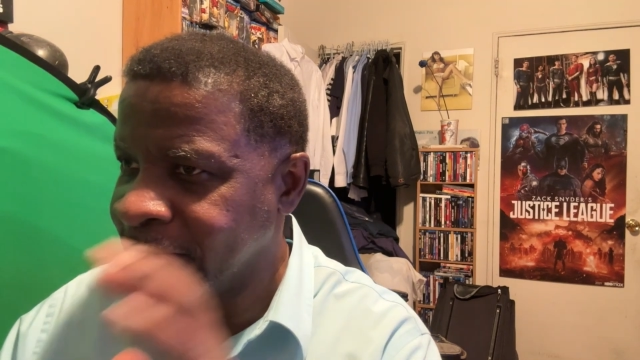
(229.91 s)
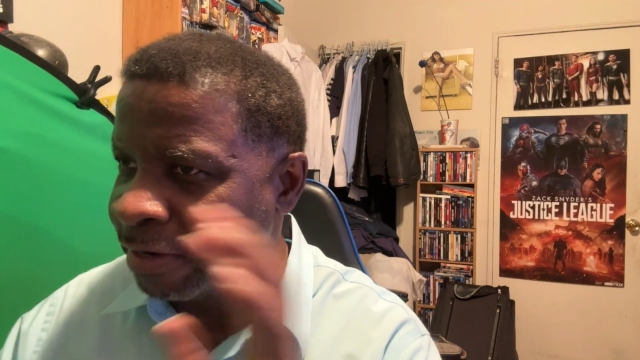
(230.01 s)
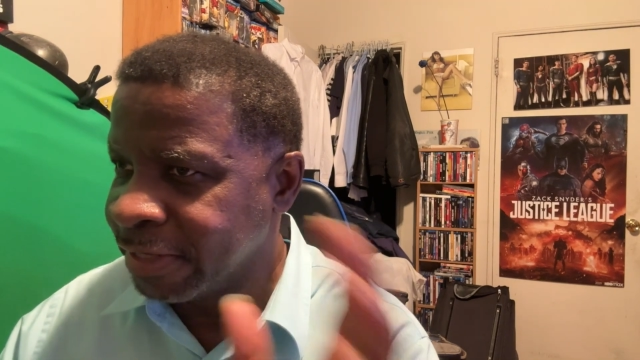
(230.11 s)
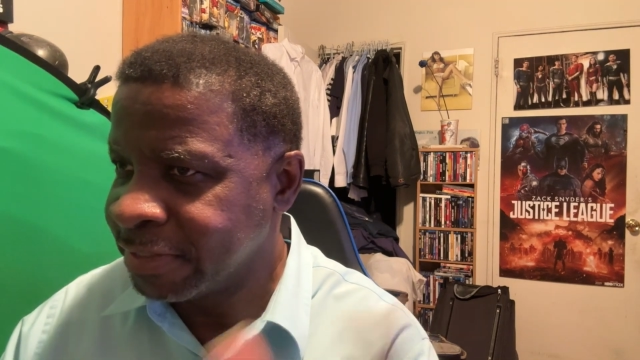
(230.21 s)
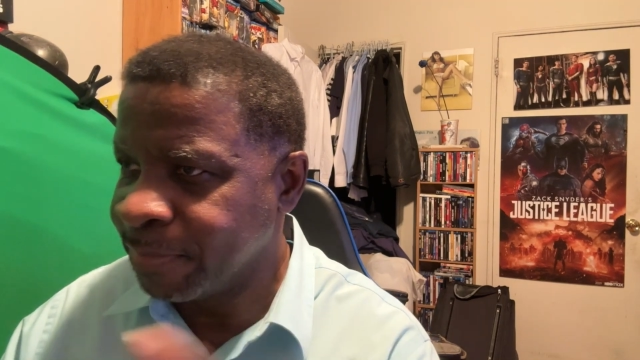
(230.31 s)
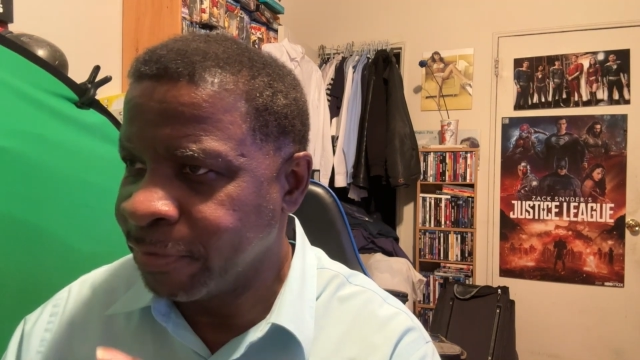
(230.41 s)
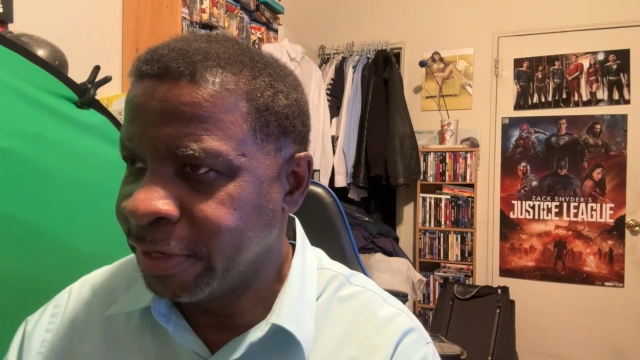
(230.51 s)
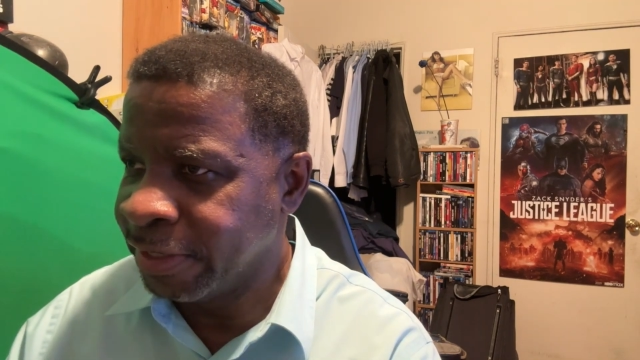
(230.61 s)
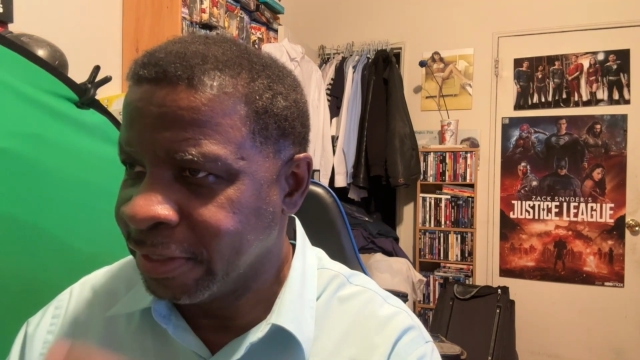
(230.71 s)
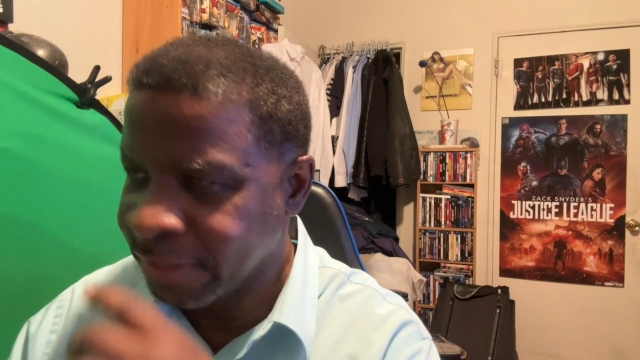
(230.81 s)
got
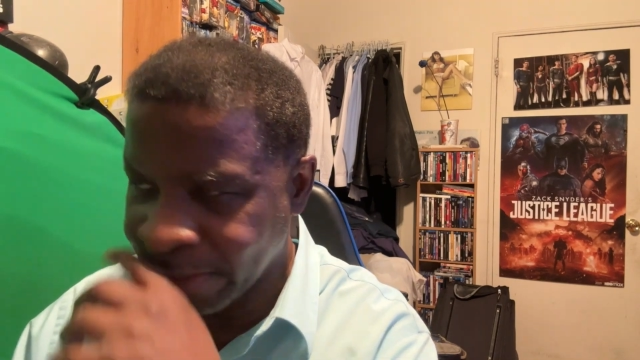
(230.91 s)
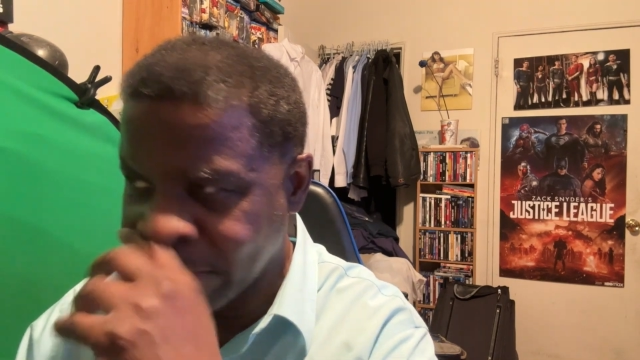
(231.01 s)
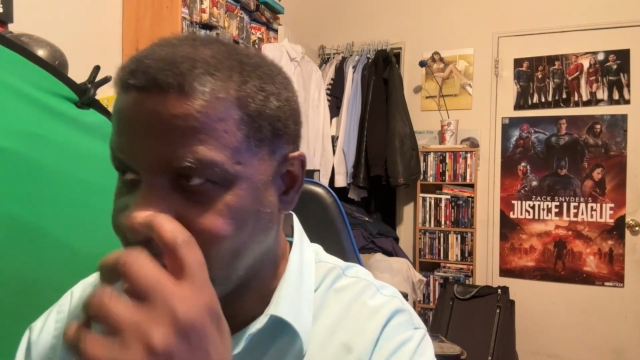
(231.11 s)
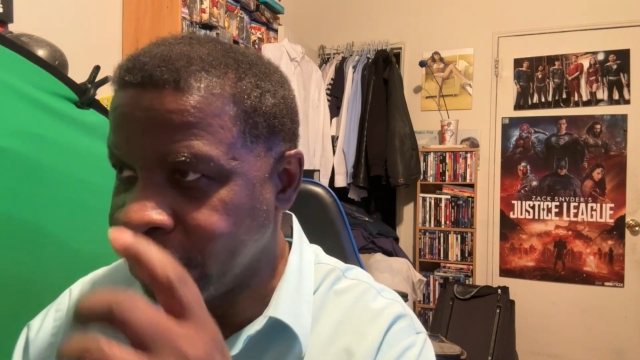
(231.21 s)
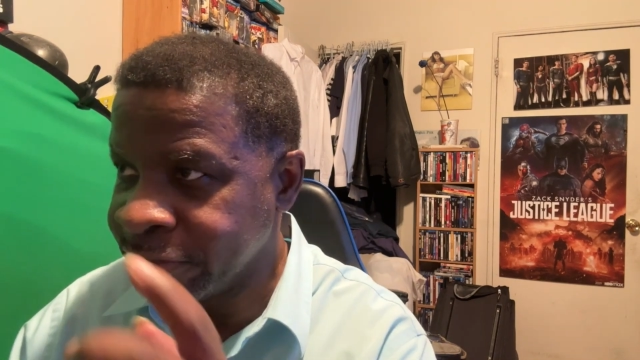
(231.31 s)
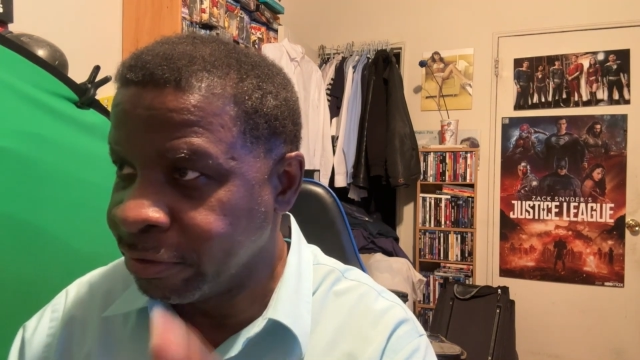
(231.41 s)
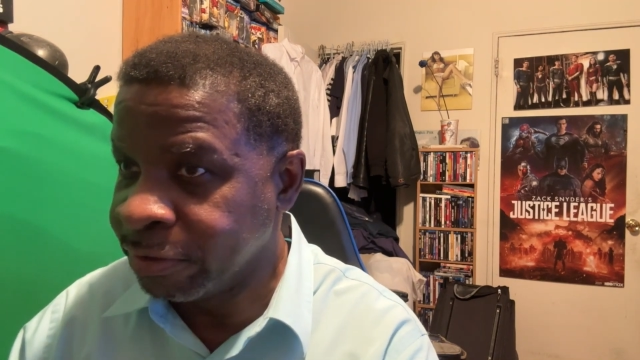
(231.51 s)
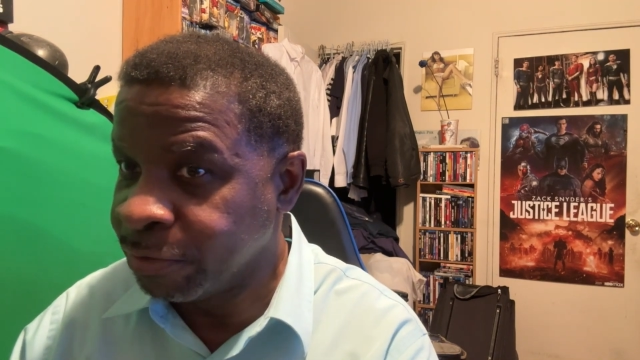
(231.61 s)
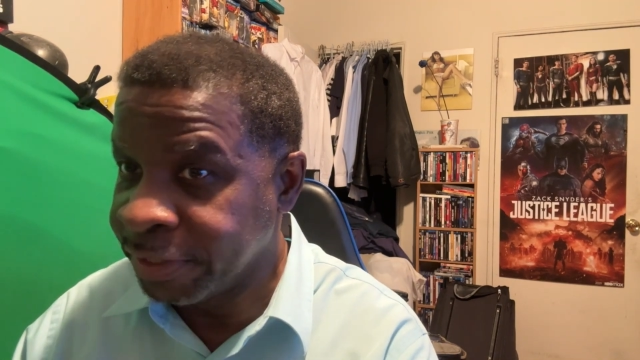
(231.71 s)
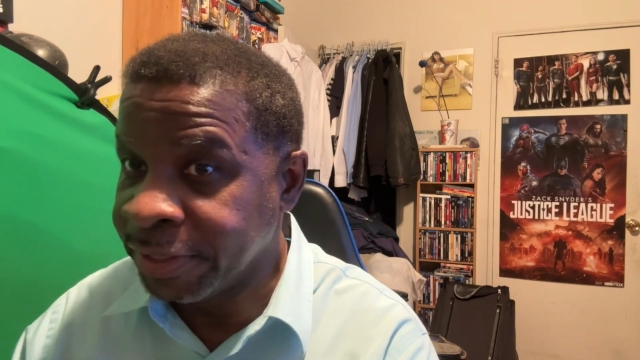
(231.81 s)
separated and looked like Gar's the
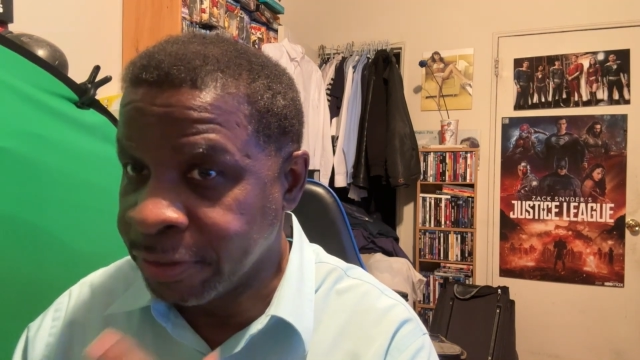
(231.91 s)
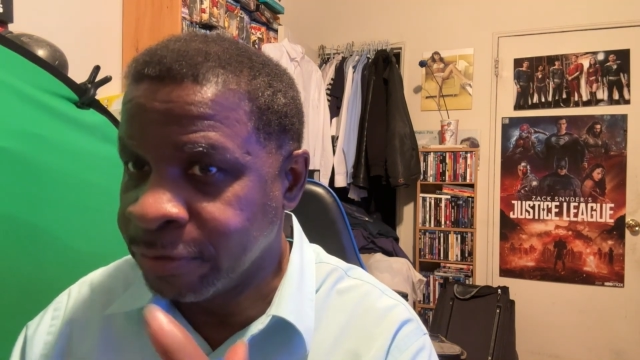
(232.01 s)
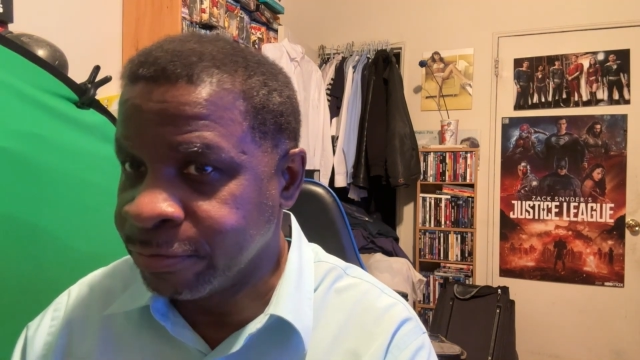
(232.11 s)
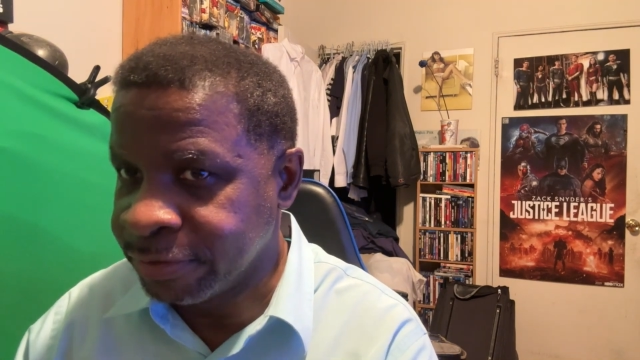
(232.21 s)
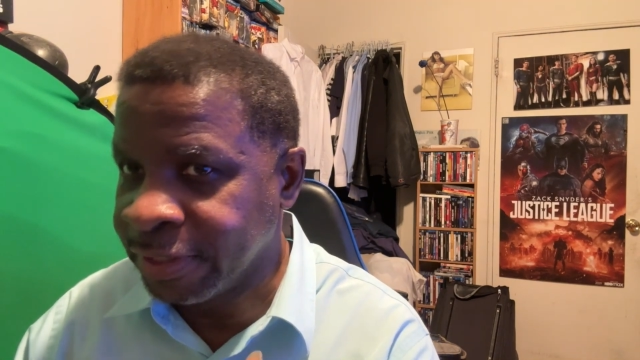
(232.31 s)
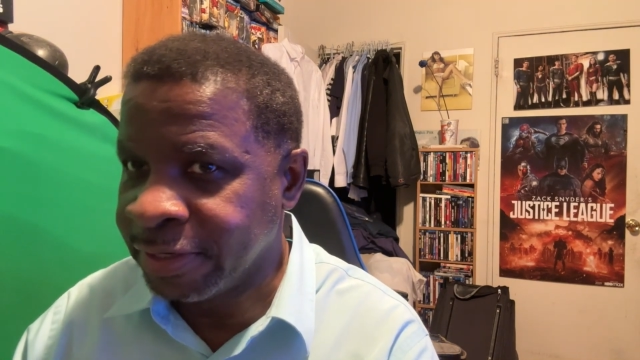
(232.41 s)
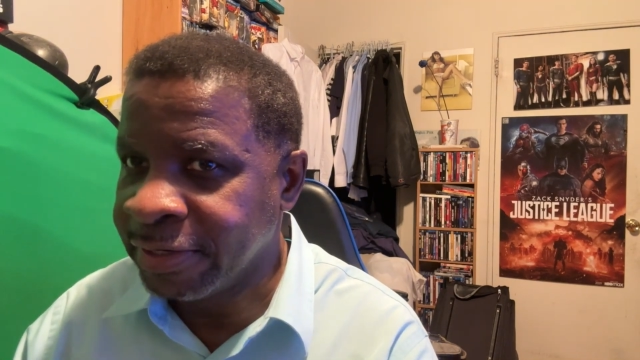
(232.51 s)
only one that knows